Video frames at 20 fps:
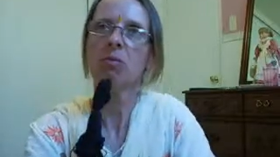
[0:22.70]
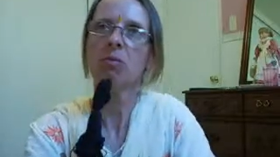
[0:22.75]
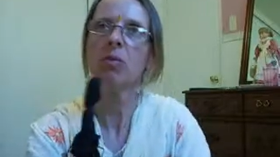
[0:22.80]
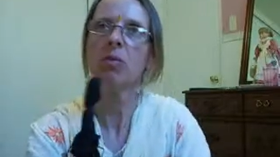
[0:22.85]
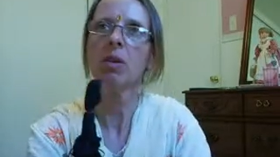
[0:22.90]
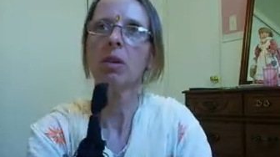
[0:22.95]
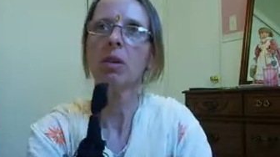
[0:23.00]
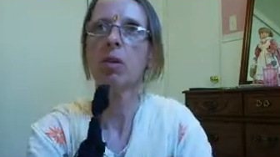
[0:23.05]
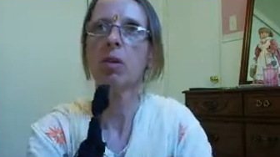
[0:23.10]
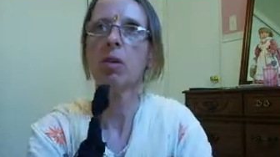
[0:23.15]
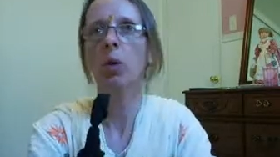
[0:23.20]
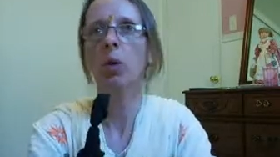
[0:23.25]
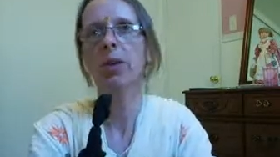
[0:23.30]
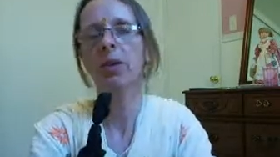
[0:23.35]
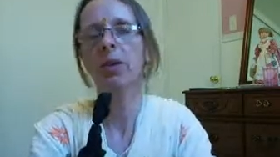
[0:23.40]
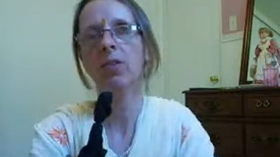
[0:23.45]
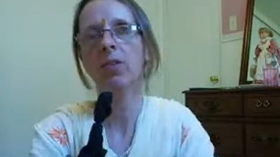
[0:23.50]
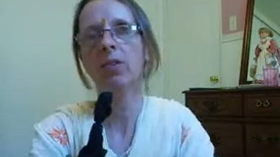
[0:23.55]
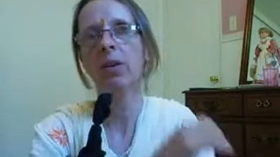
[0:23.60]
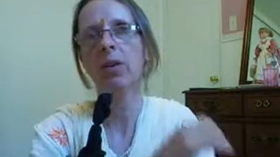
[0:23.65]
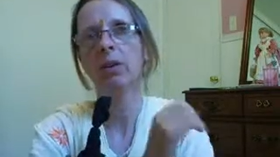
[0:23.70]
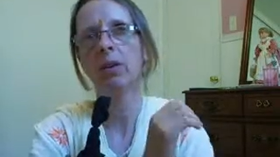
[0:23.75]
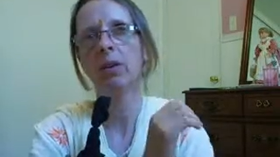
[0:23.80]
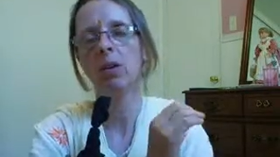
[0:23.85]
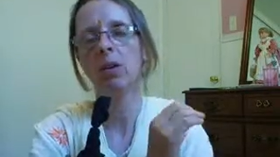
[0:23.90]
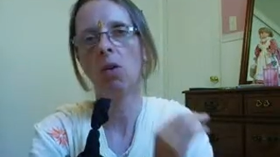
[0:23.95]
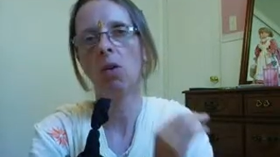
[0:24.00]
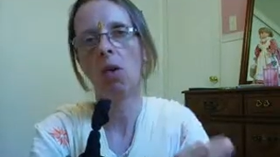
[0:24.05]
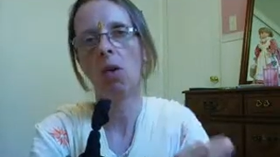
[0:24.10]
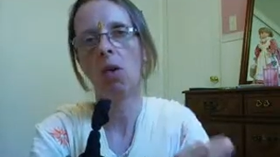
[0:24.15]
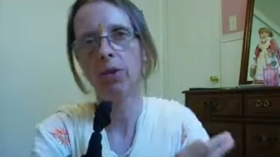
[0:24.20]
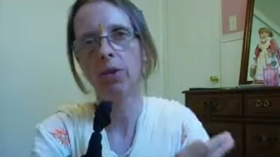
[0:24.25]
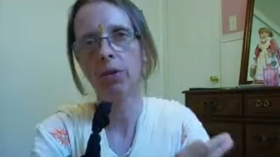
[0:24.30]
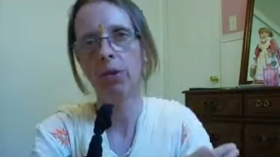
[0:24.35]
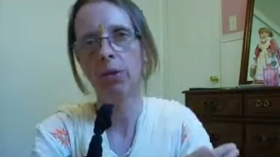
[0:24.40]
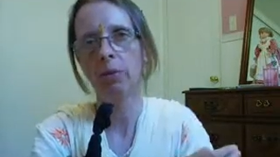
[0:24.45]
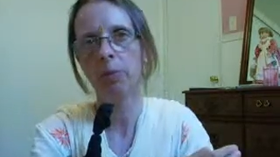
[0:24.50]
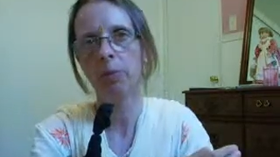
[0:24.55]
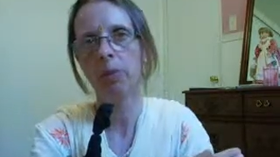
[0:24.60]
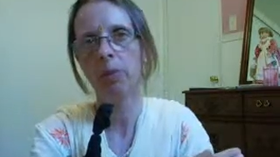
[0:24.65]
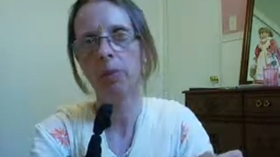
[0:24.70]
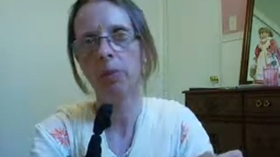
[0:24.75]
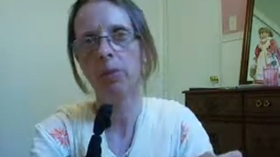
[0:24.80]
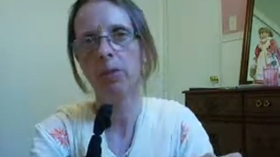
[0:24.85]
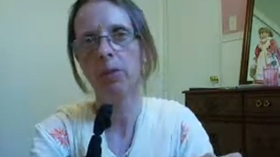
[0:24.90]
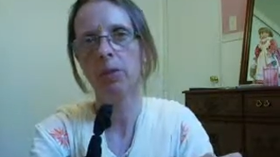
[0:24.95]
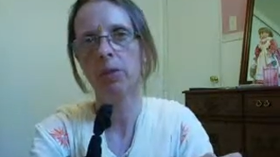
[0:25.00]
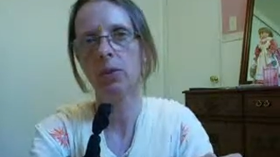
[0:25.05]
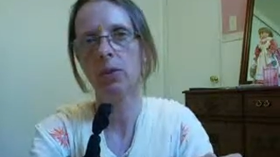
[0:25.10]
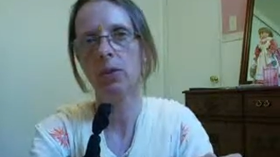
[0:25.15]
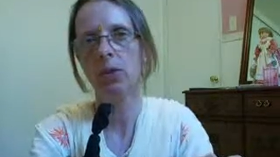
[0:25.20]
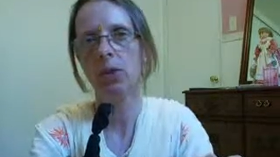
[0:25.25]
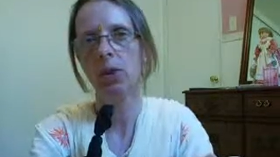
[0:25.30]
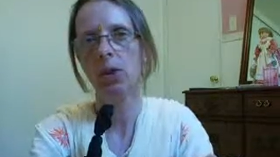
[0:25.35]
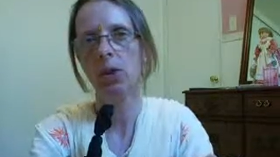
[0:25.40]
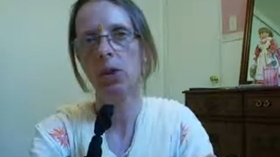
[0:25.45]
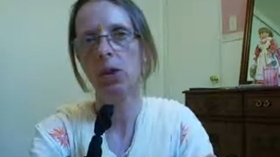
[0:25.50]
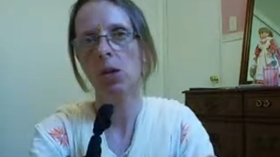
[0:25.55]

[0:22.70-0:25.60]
The one that's like the long-term currency,